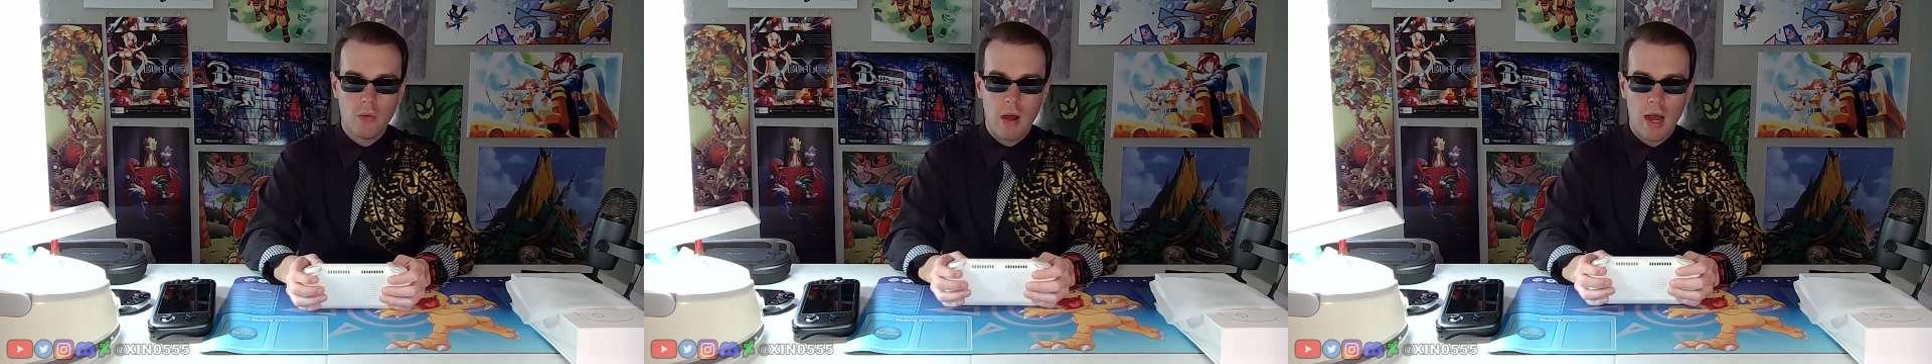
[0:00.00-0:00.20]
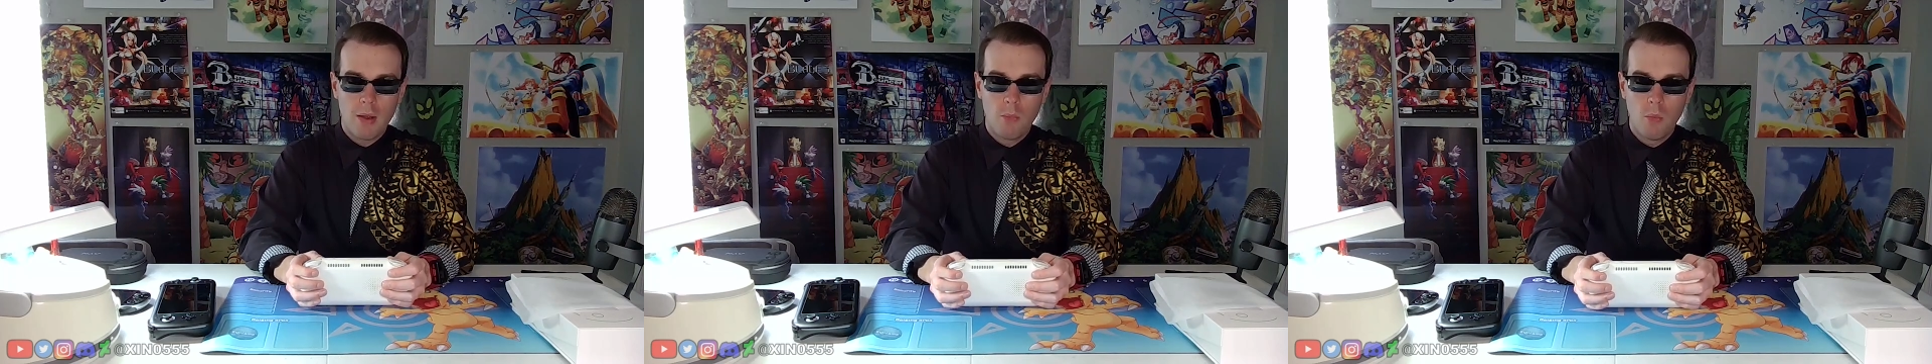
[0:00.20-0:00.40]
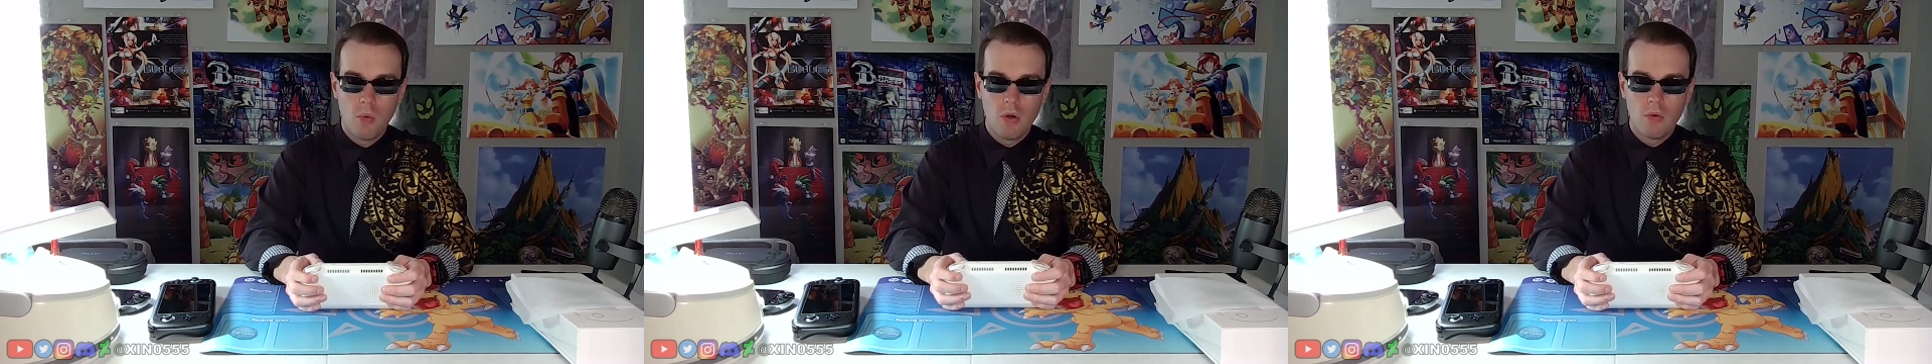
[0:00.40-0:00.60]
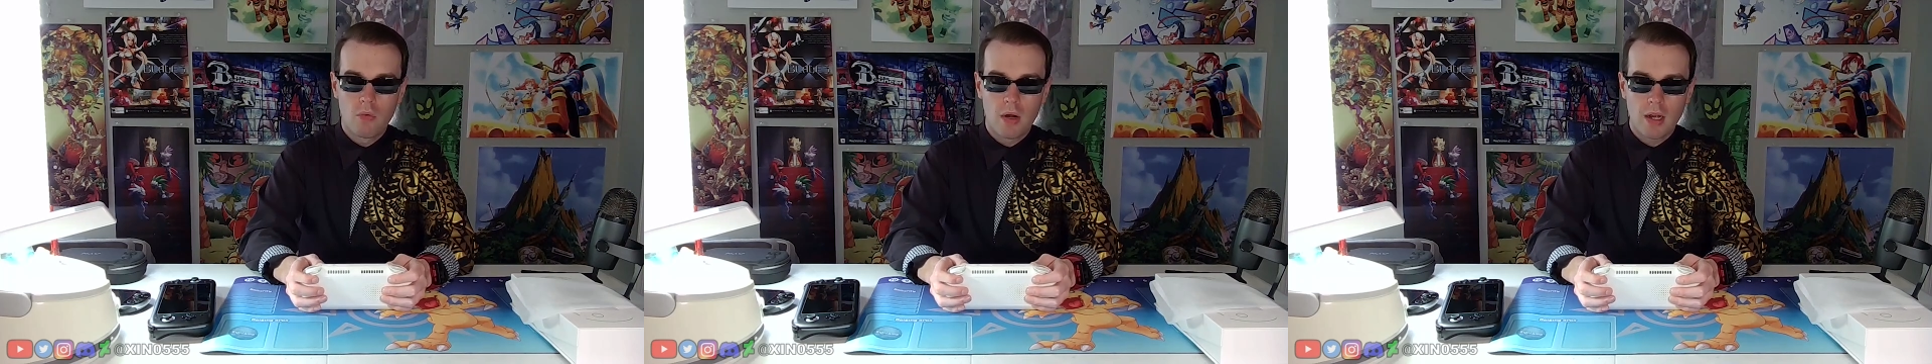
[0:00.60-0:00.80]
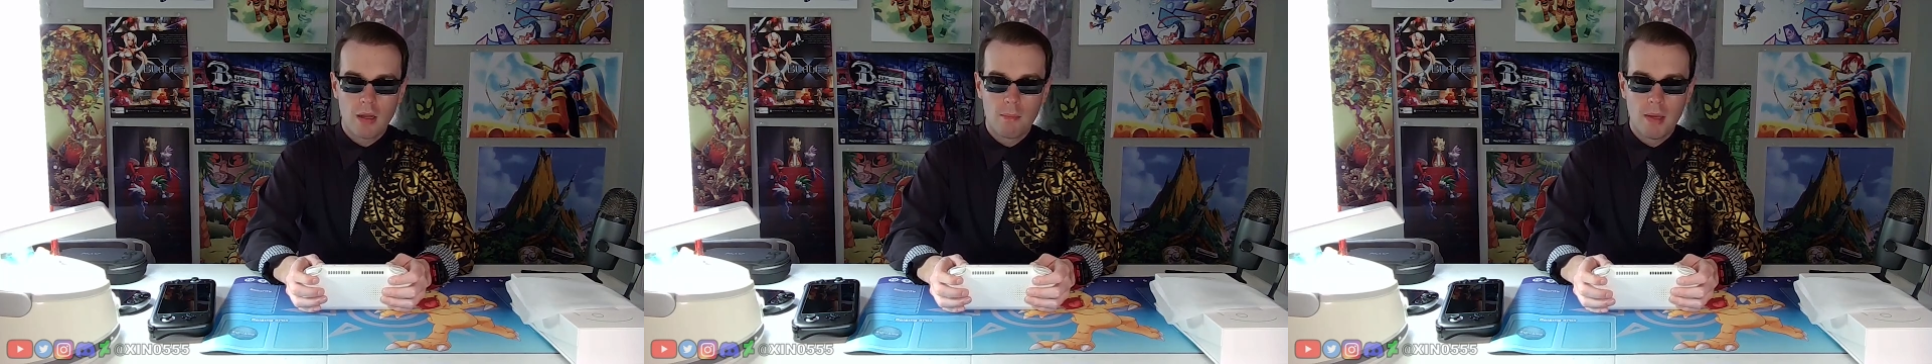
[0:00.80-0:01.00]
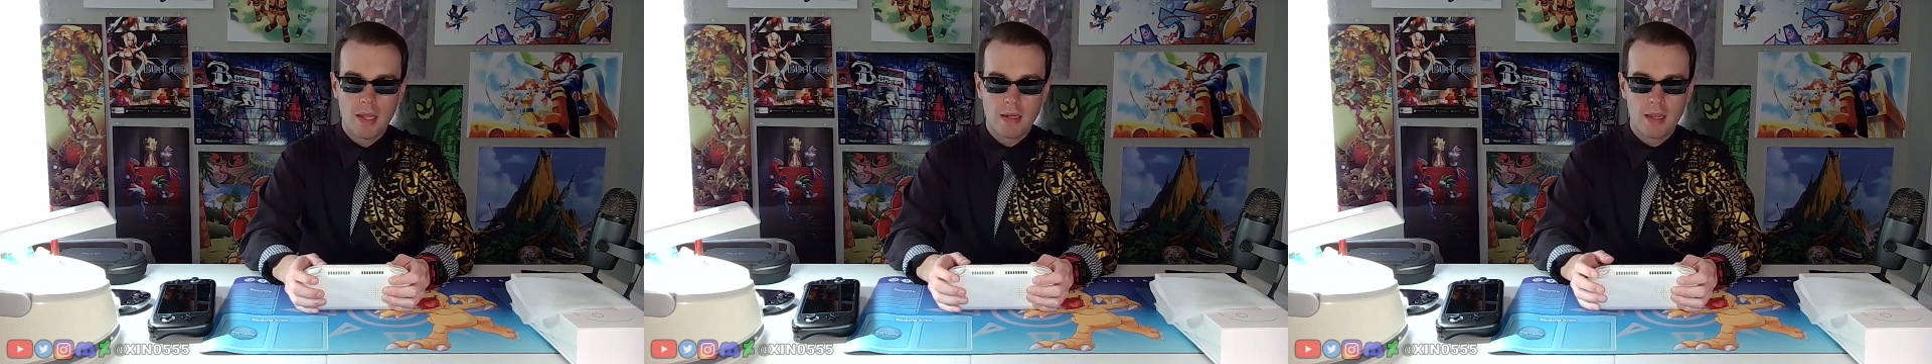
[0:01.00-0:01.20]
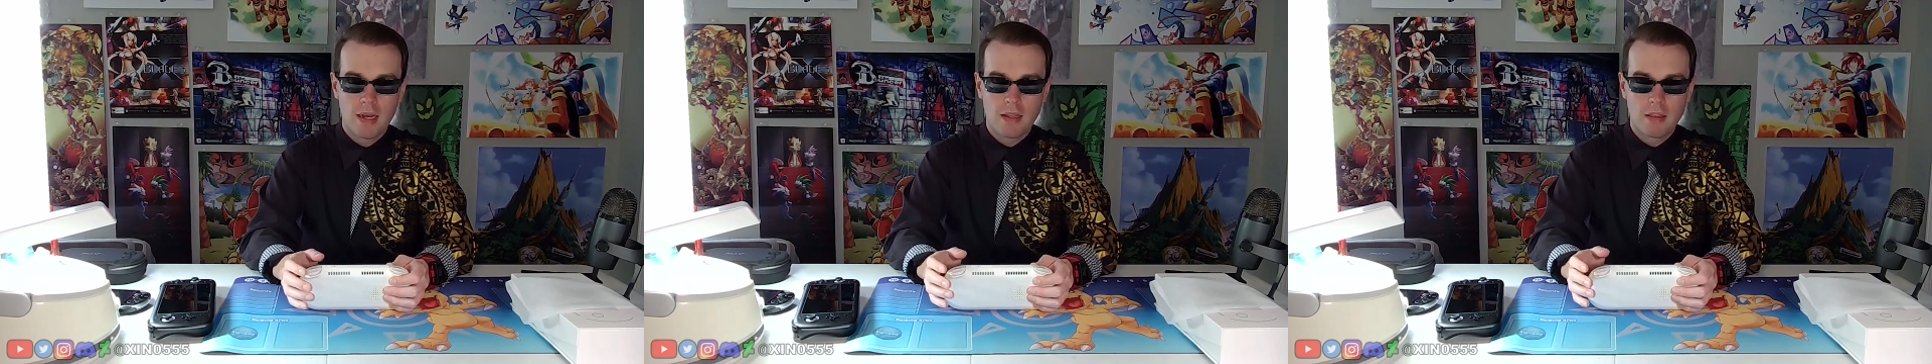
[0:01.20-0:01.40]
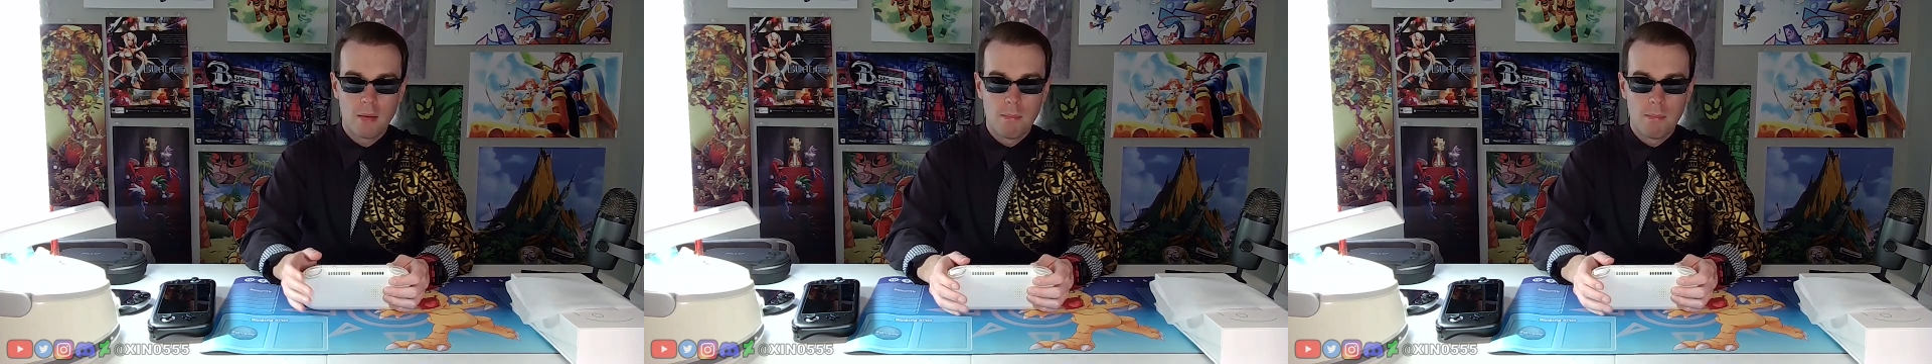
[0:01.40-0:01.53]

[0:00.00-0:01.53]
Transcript: I would recommend getting the